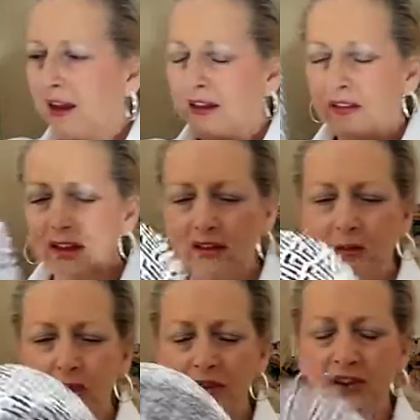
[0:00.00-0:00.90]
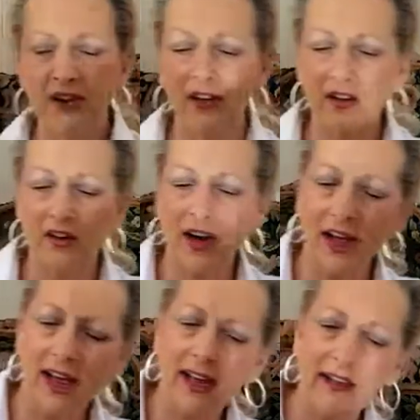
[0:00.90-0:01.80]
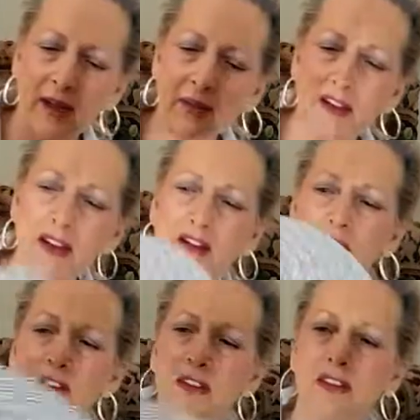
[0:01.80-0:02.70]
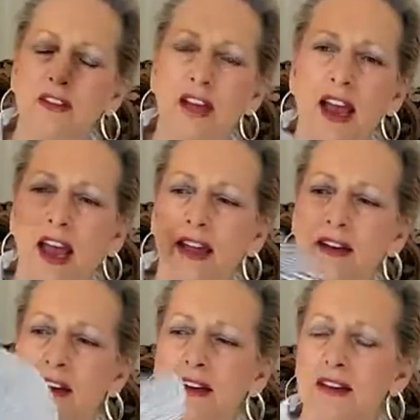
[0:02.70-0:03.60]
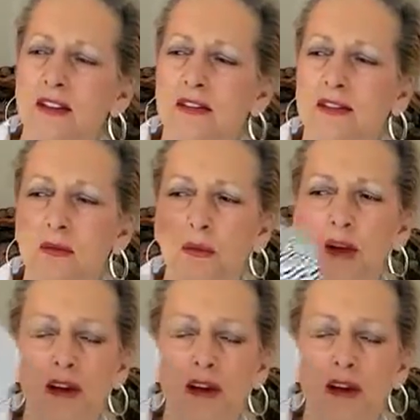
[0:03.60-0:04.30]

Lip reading: This particular hat, this hat is what,